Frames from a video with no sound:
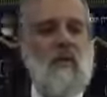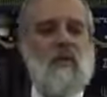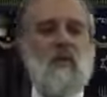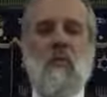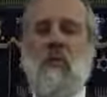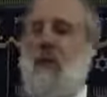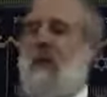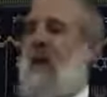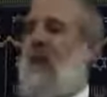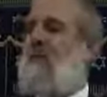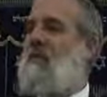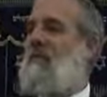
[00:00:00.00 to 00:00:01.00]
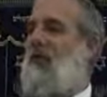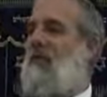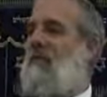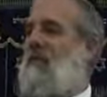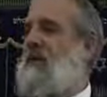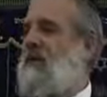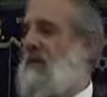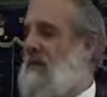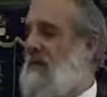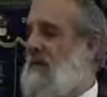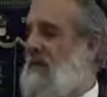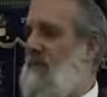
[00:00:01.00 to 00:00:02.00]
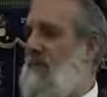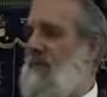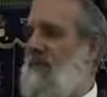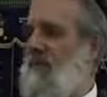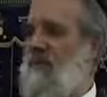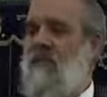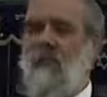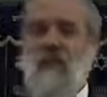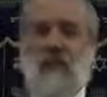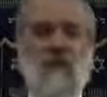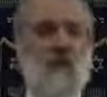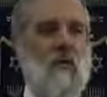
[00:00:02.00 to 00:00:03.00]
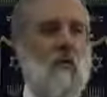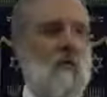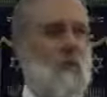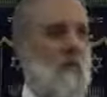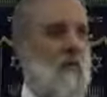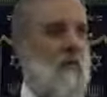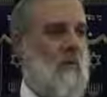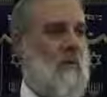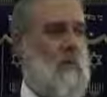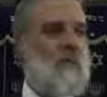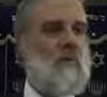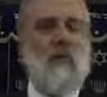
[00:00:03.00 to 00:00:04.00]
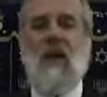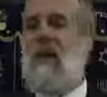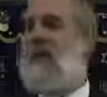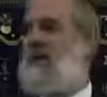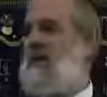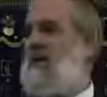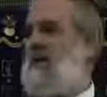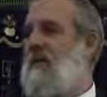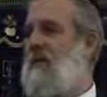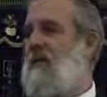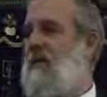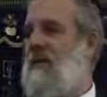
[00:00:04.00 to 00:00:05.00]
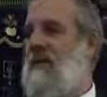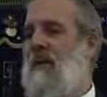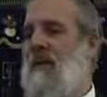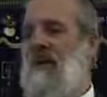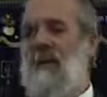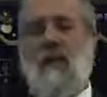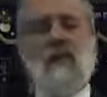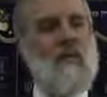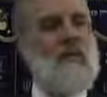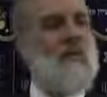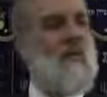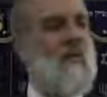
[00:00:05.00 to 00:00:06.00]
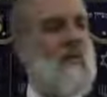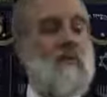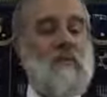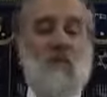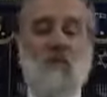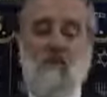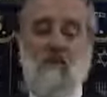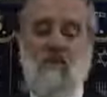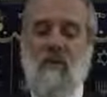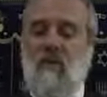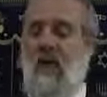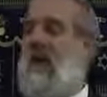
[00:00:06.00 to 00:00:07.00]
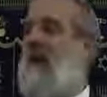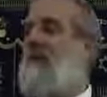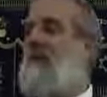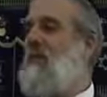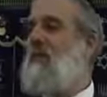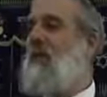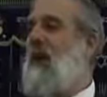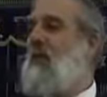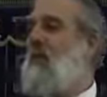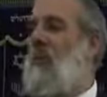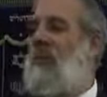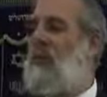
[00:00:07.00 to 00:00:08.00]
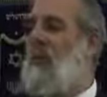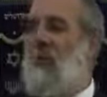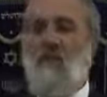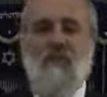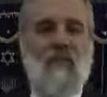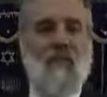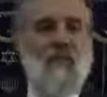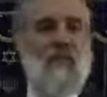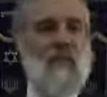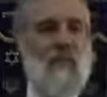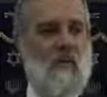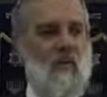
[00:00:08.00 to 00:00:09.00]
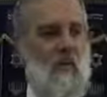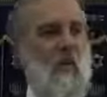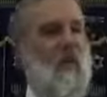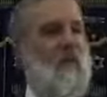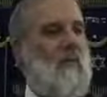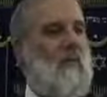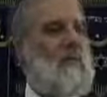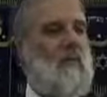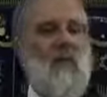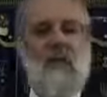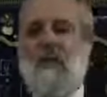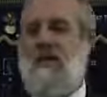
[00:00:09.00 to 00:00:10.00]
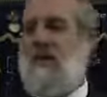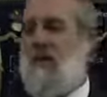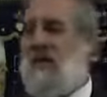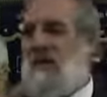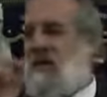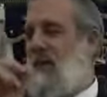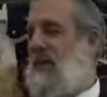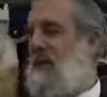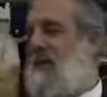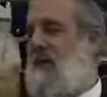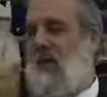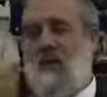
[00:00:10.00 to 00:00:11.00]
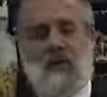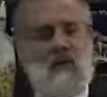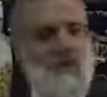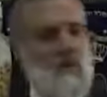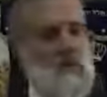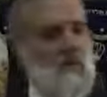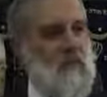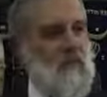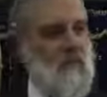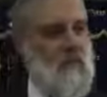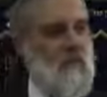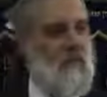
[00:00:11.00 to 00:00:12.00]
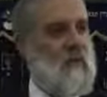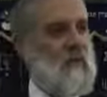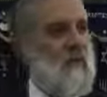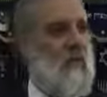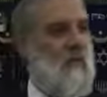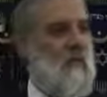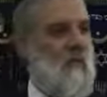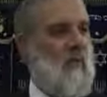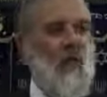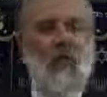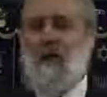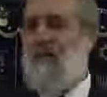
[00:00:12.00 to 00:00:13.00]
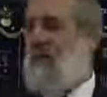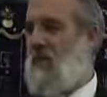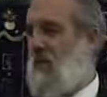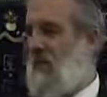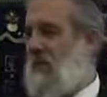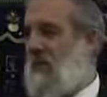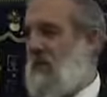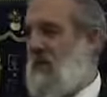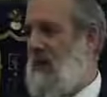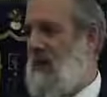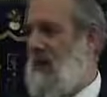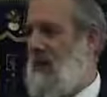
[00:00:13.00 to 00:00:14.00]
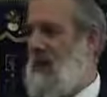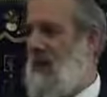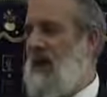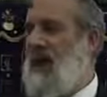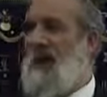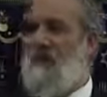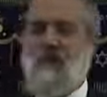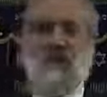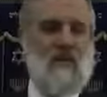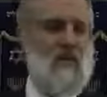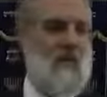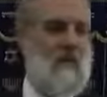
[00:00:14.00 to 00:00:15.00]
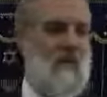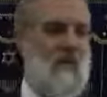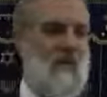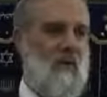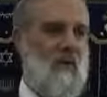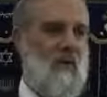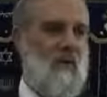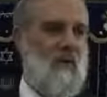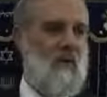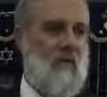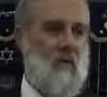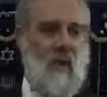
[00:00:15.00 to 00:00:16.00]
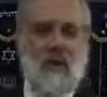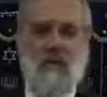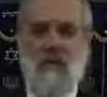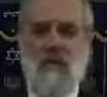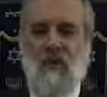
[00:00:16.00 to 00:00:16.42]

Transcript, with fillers: So when they came to the Chafetz Chaim and they told him, Look what this man did, the Chafetz Chaim said, I have no doubt whatsoever that one of these days he's going to be punished for this, for this terrible act of cruelty and lack of sensitivity to a widow.